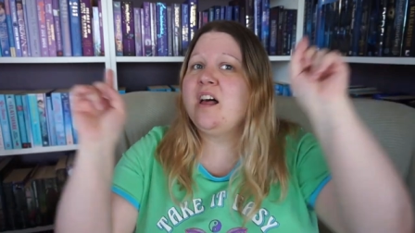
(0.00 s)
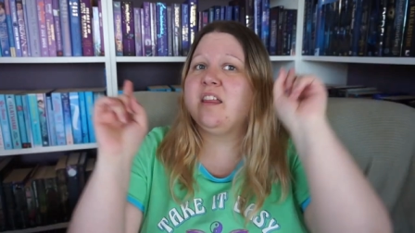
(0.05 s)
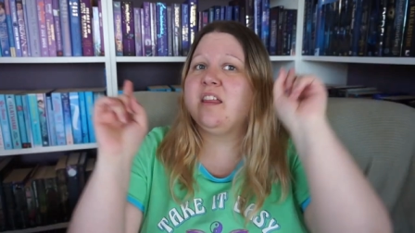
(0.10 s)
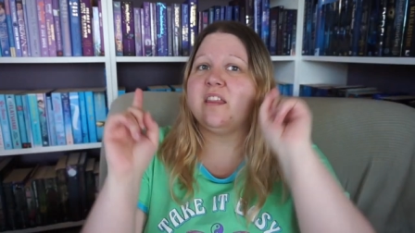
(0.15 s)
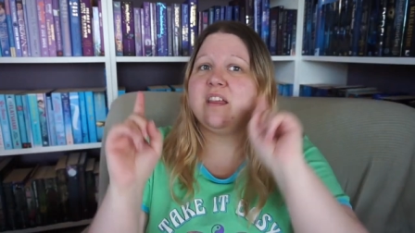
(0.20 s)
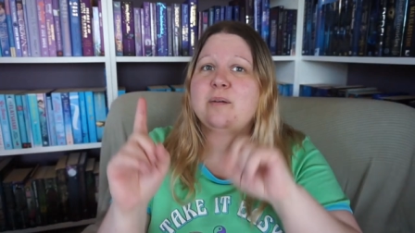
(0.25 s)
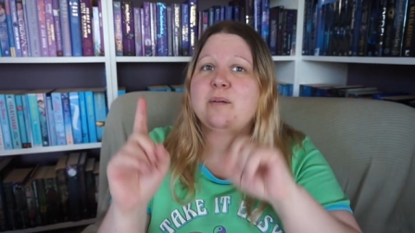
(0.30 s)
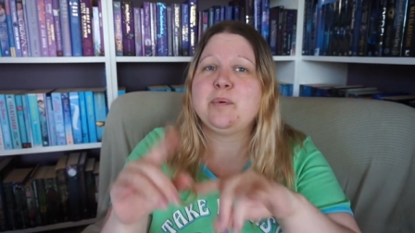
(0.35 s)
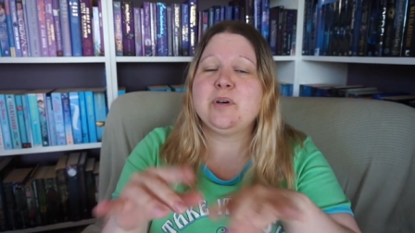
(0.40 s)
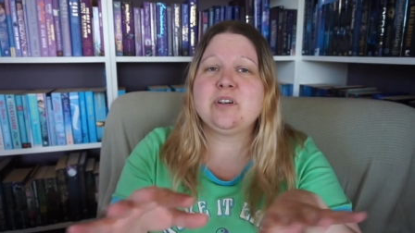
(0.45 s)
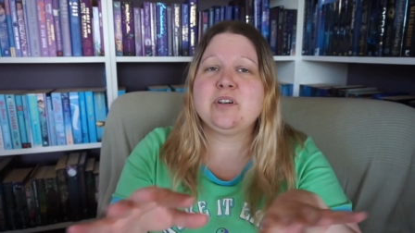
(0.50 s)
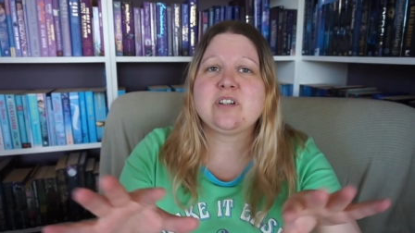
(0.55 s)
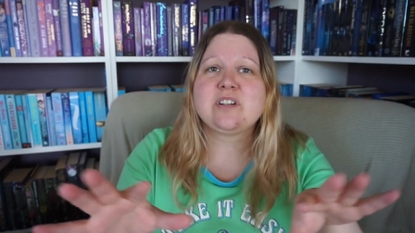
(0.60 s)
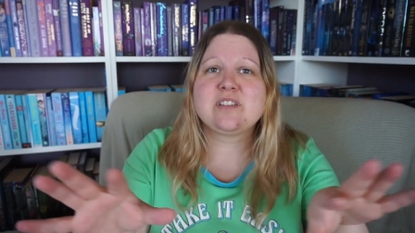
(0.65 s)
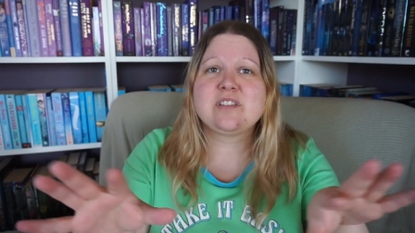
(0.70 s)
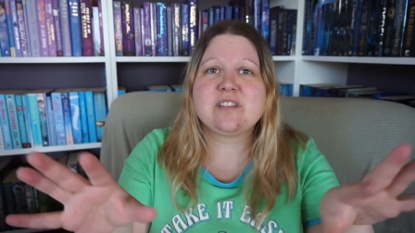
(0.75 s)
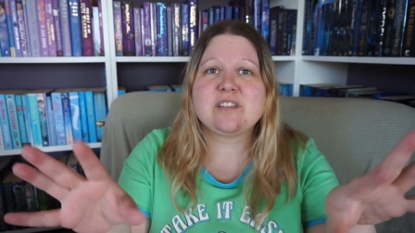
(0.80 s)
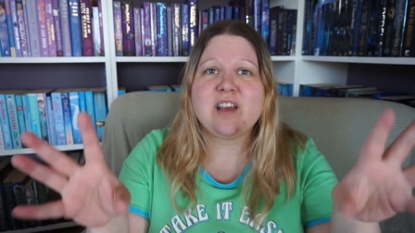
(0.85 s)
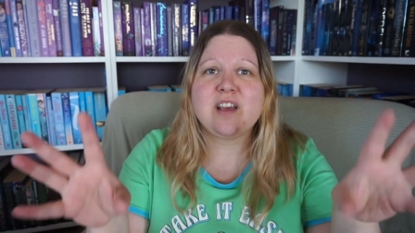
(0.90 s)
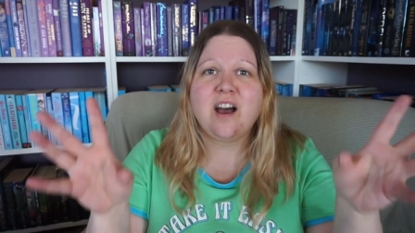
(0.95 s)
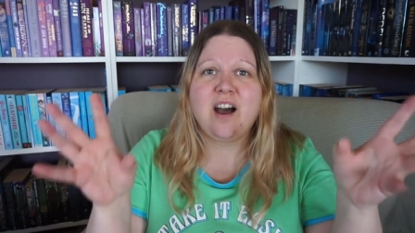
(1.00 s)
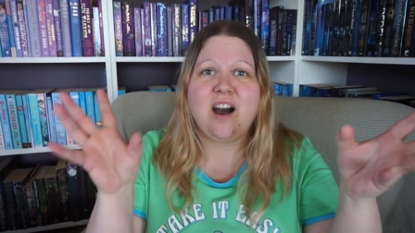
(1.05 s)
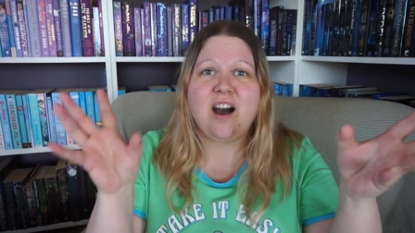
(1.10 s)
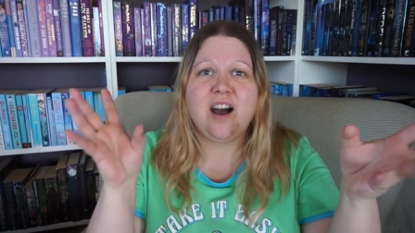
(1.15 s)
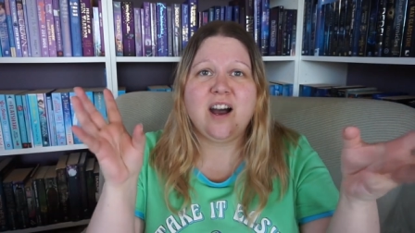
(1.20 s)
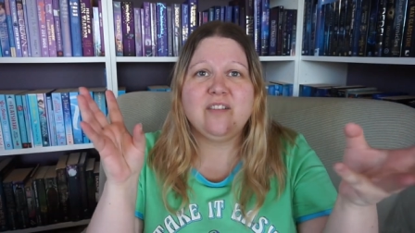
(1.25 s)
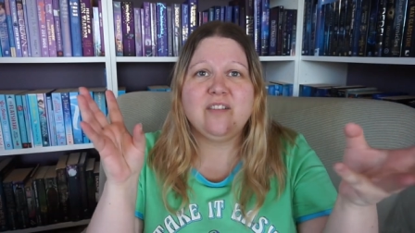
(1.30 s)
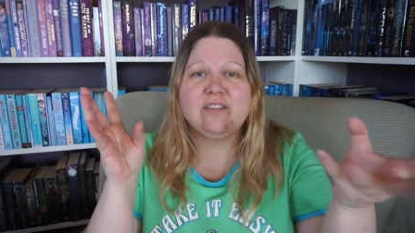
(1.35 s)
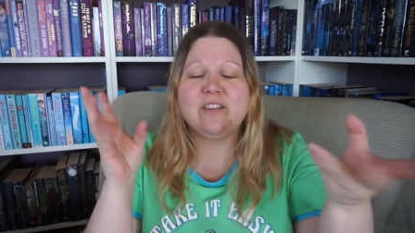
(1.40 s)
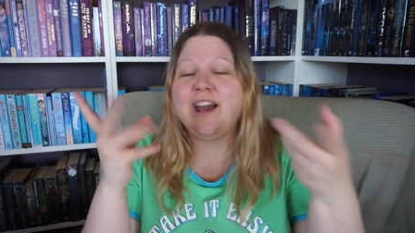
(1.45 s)
the books
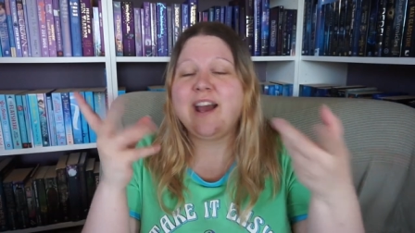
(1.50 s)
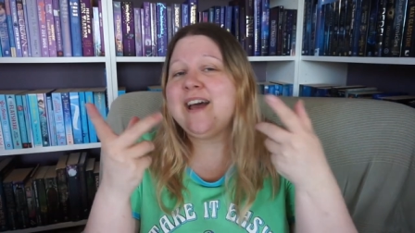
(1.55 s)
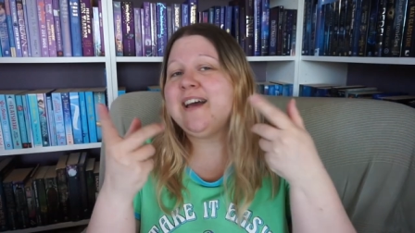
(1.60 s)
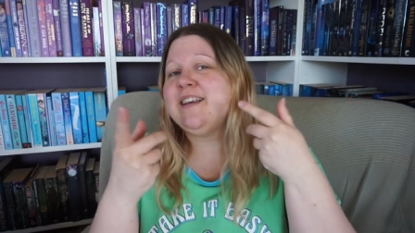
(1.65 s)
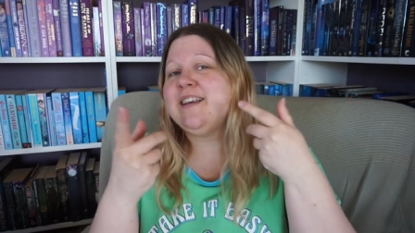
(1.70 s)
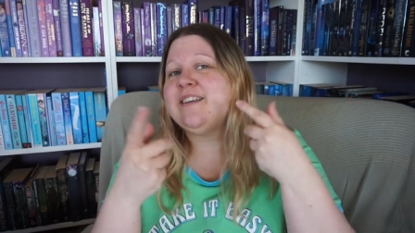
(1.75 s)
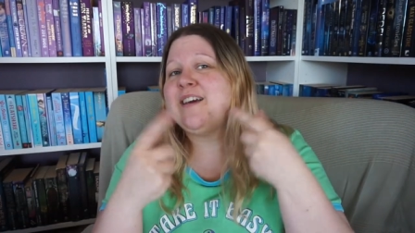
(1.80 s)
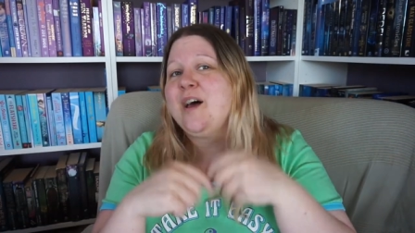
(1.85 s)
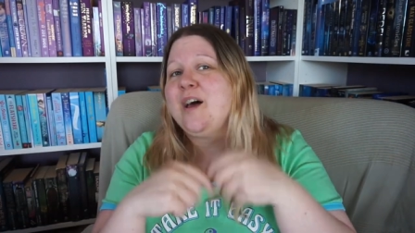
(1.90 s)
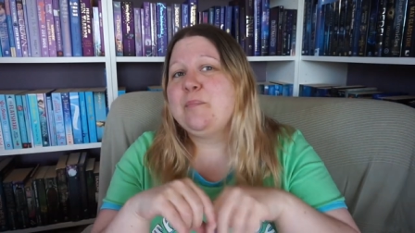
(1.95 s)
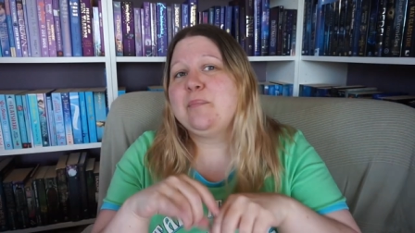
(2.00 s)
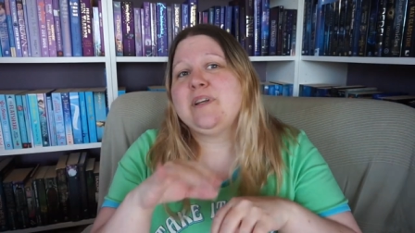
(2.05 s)
I read